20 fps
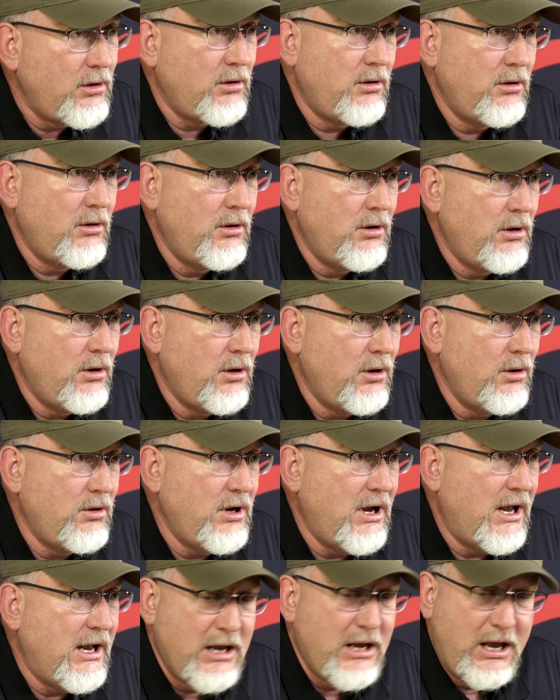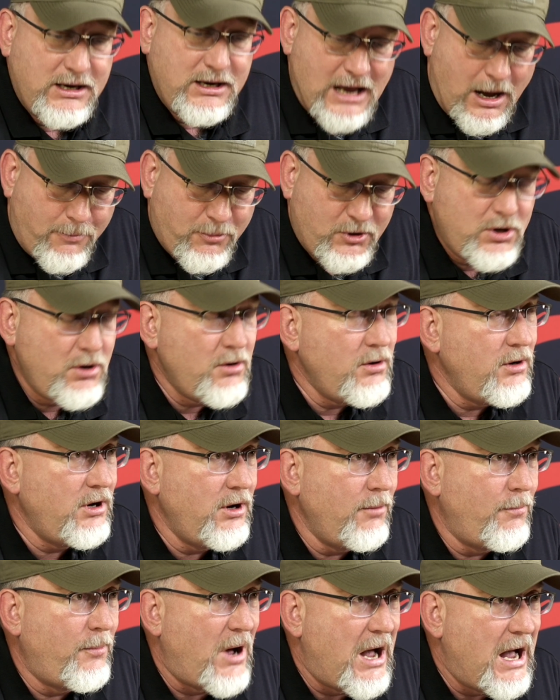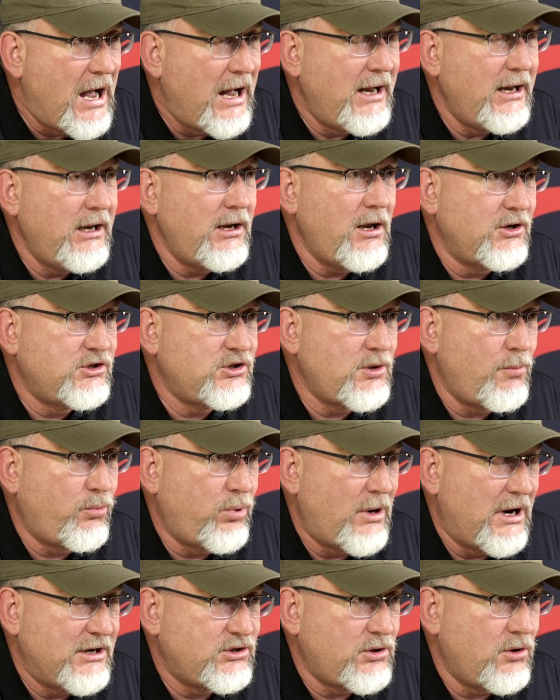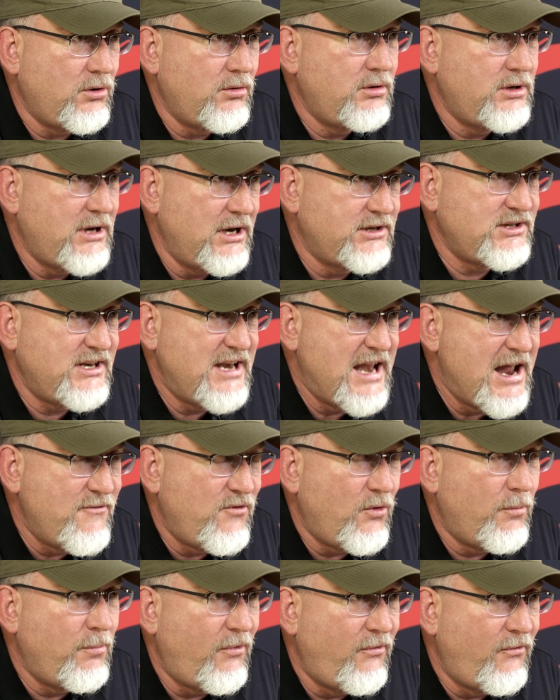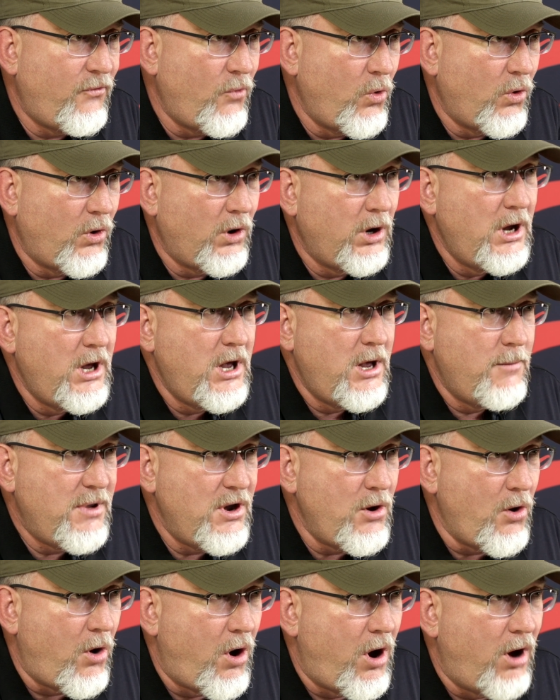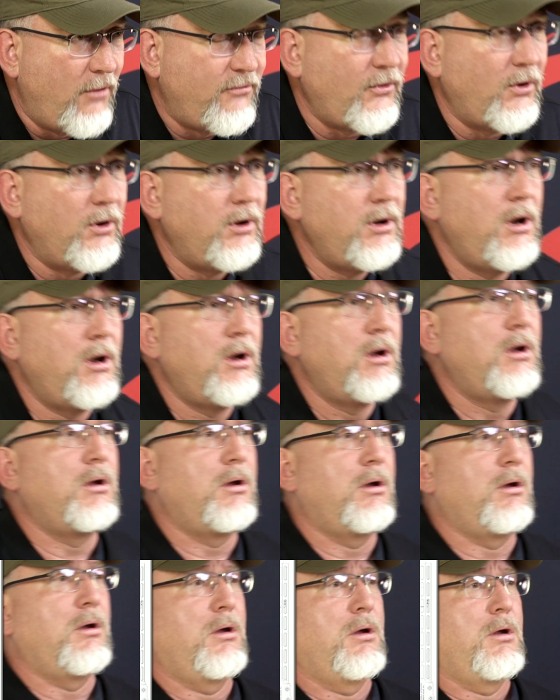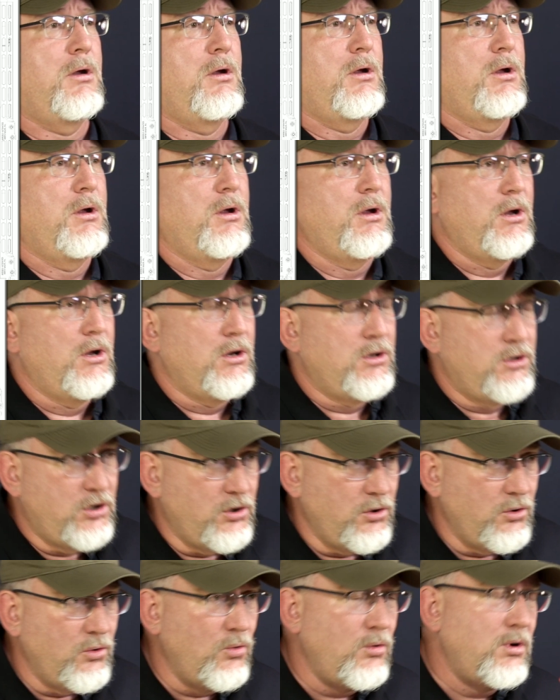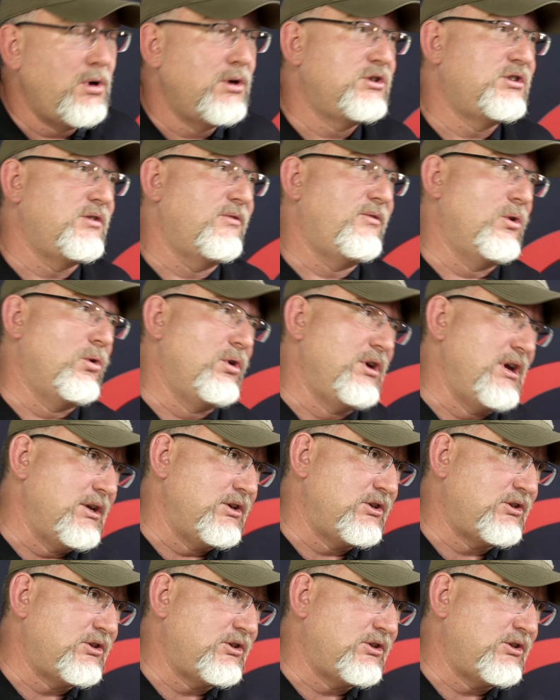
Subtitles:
Okay. The opportunity to buy a suppressor that's never before been offered to civilians.